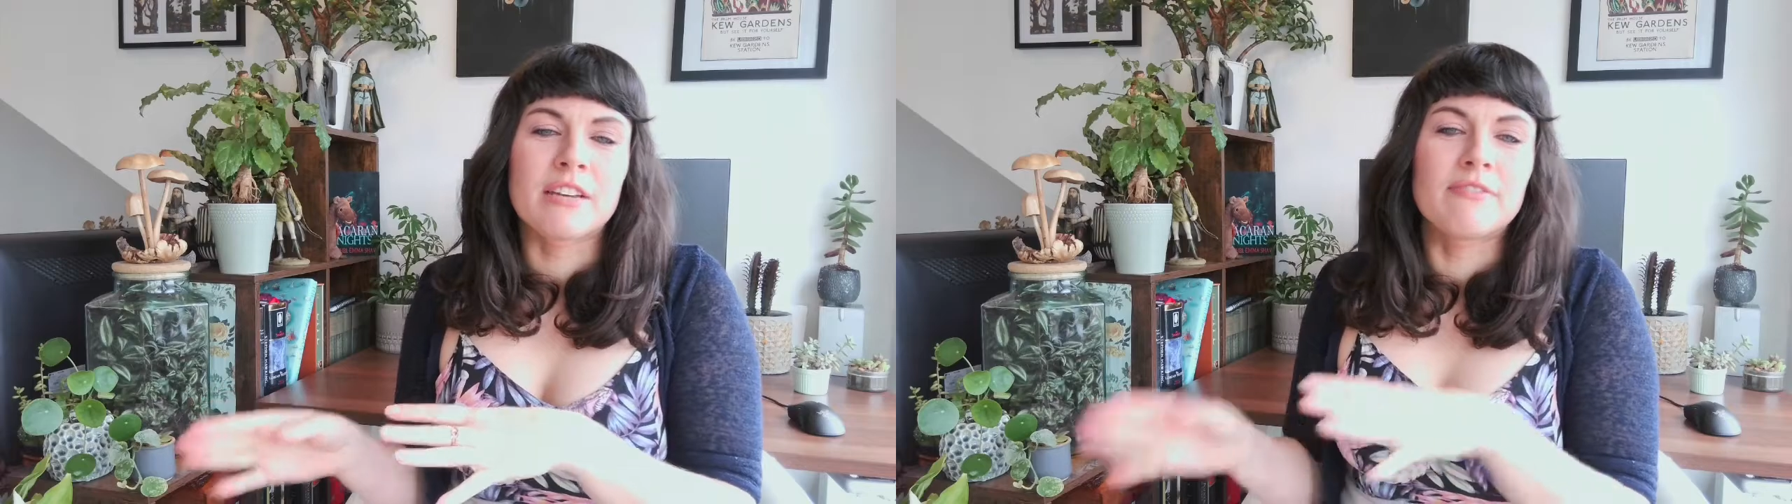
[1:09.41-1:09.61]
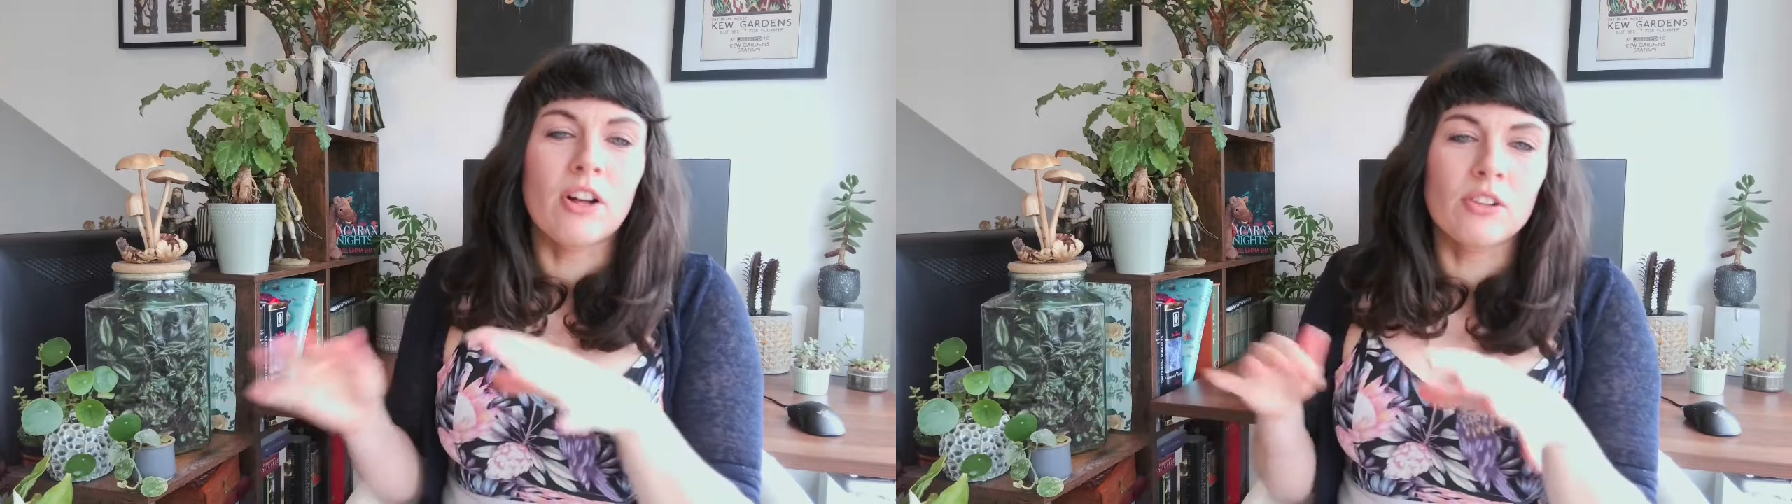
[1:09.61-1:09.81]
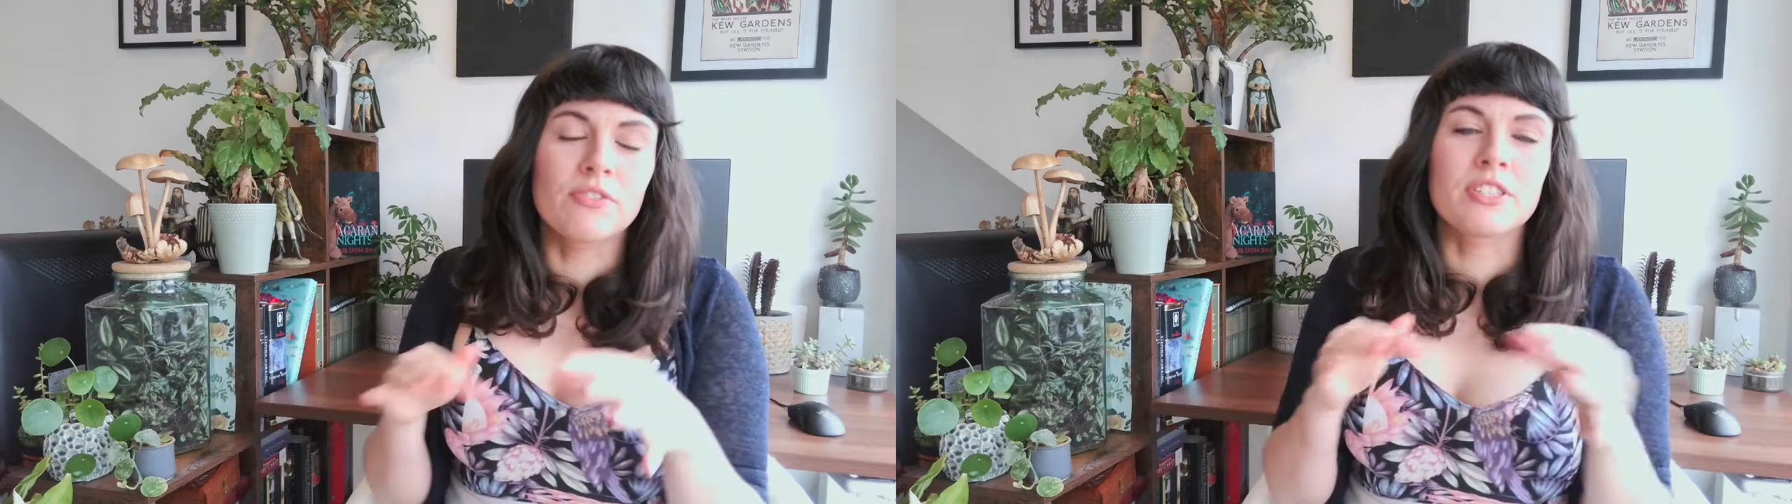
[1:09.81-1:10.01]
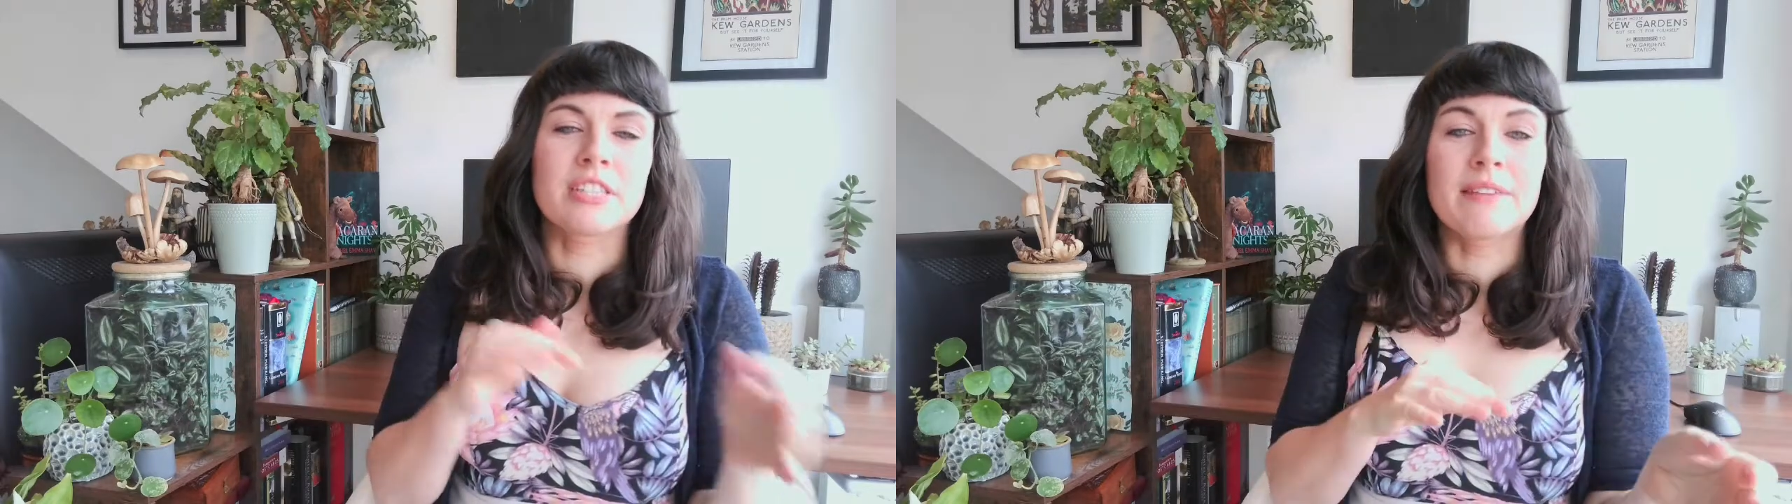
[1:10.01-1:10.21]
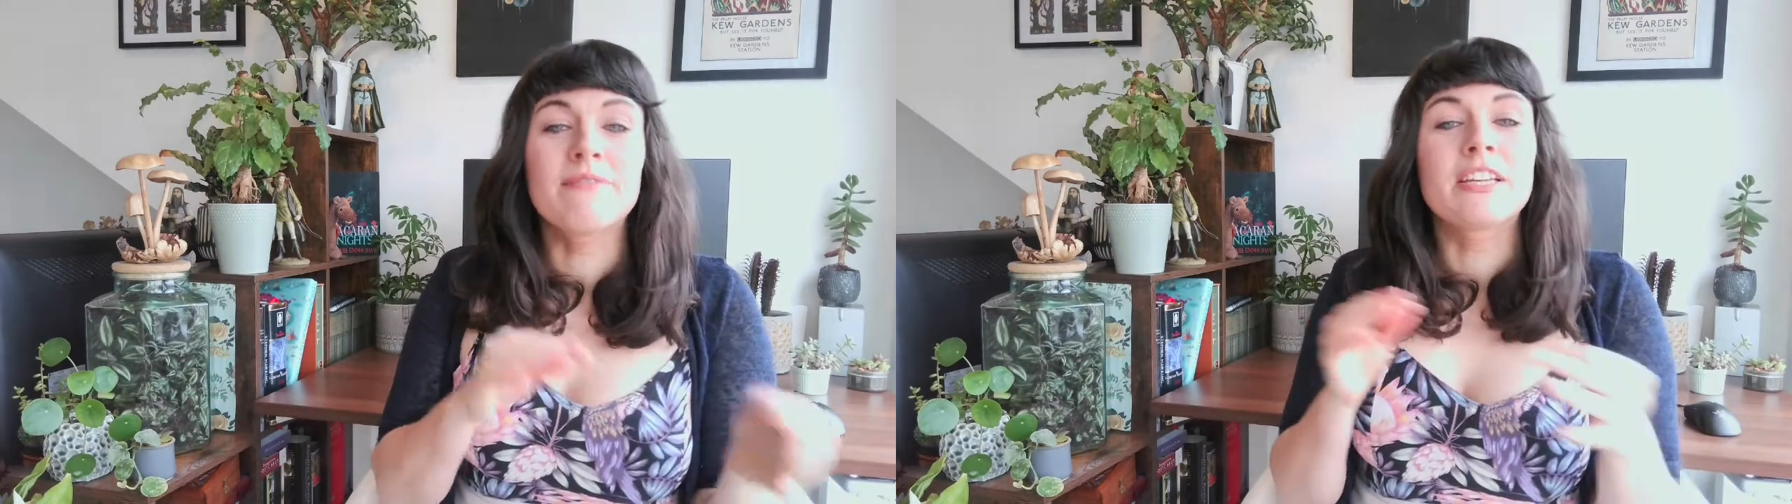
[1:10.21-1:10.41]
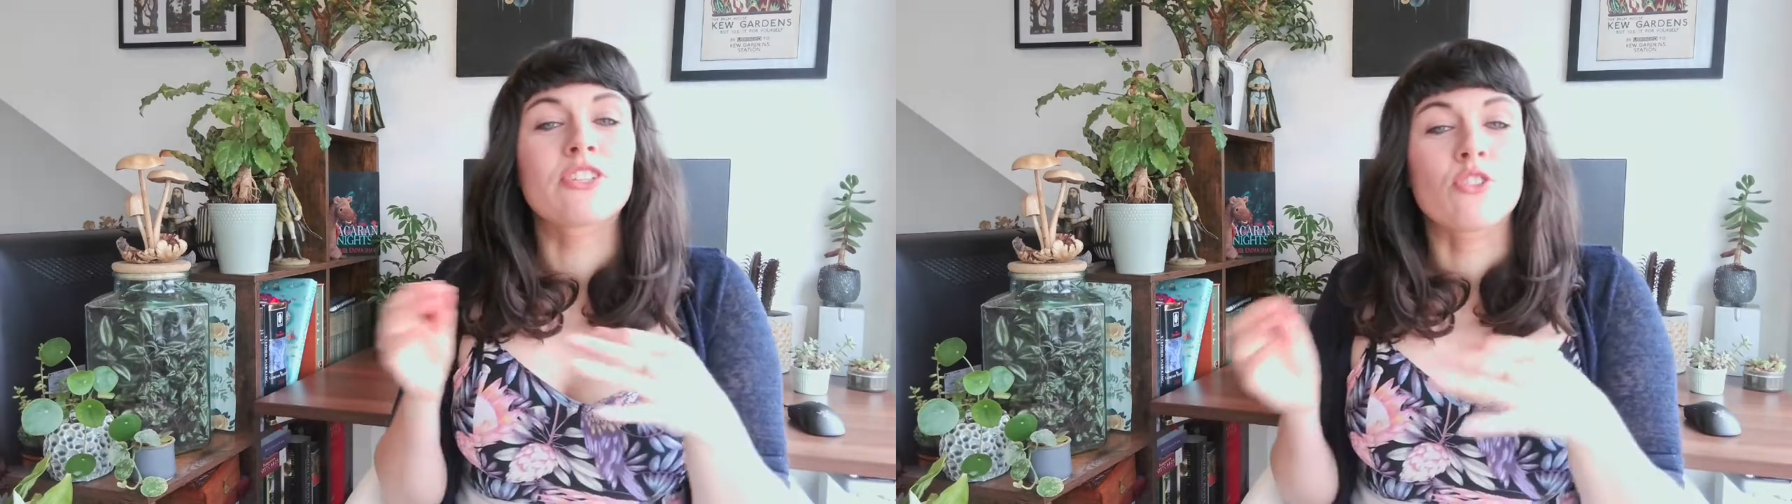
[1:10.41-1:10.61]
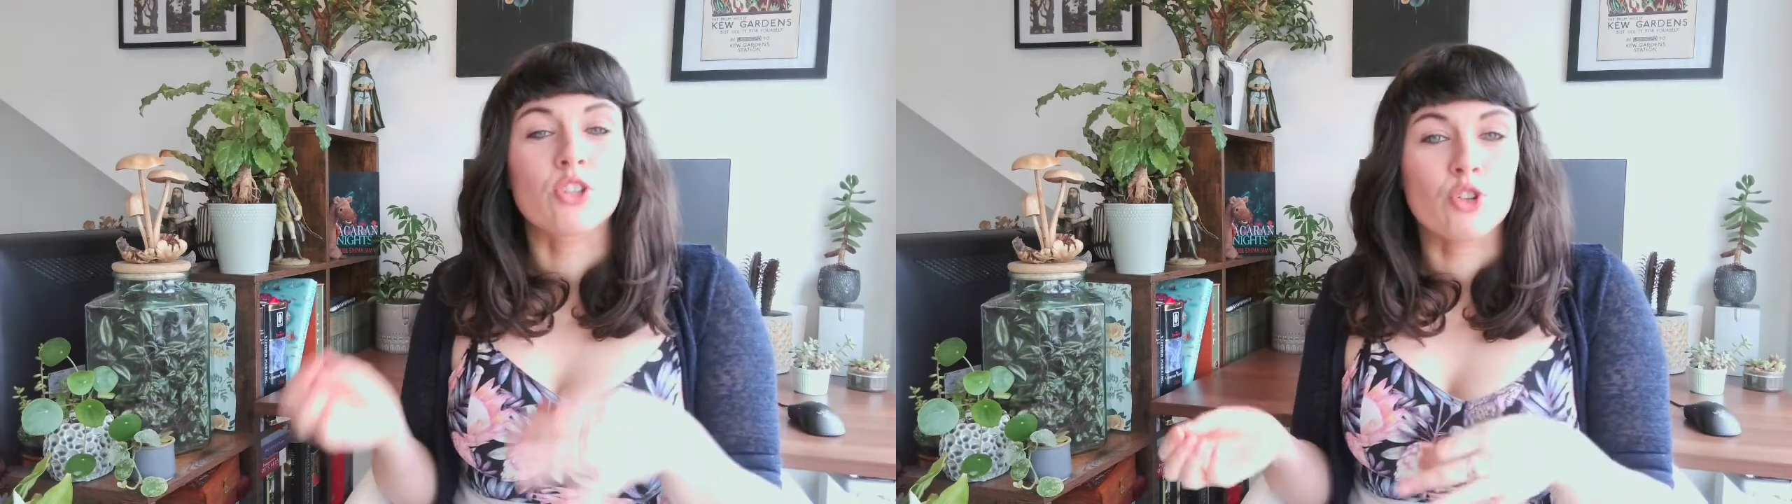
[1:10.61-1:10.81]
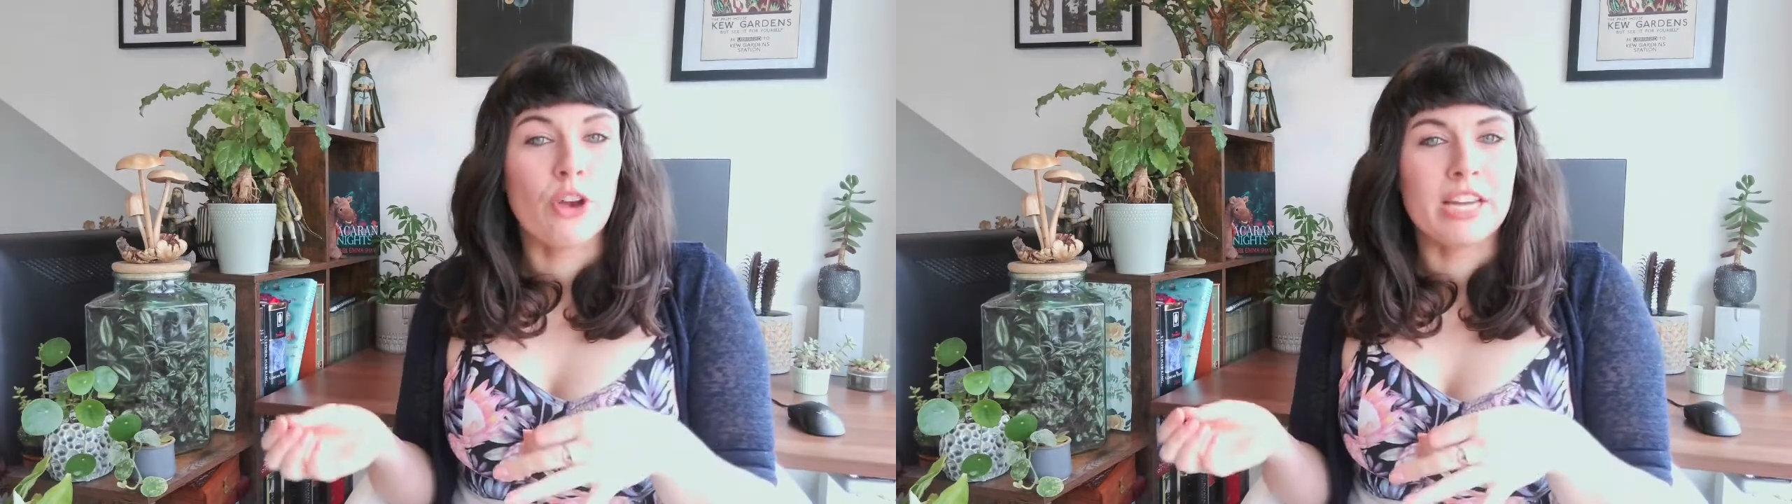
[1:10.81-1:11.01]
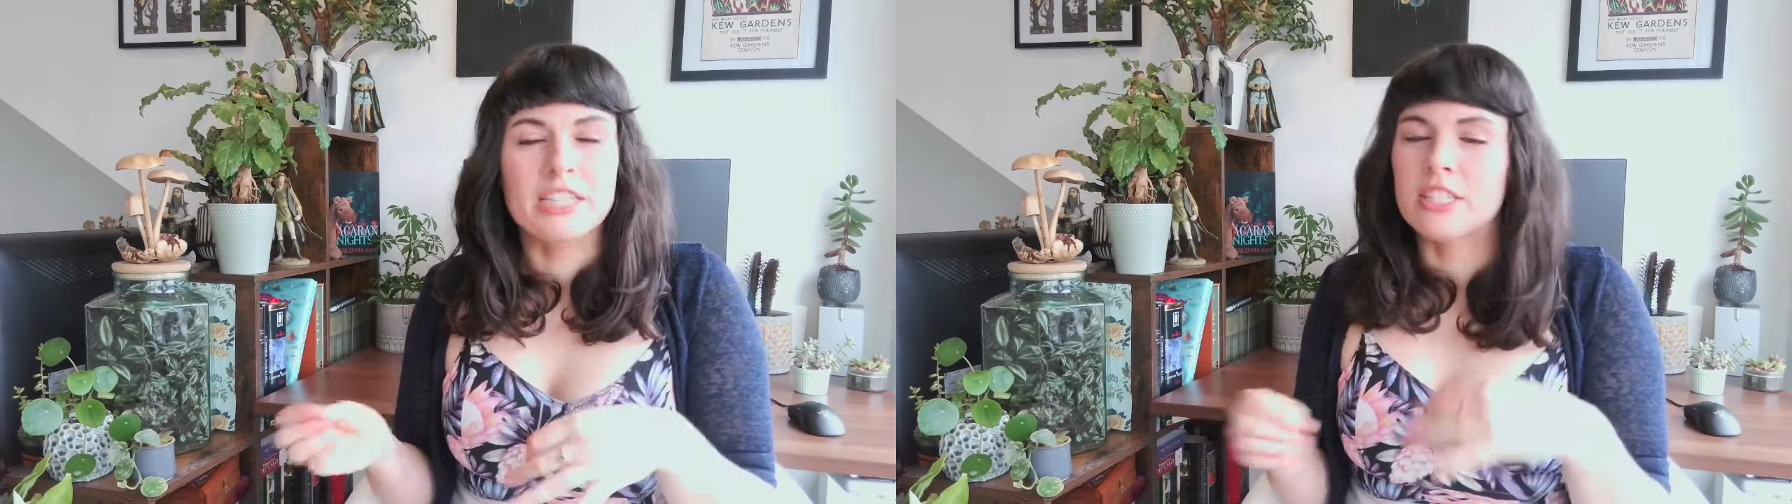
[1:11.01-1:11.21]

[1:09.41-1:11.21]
evolve the same feature or trait,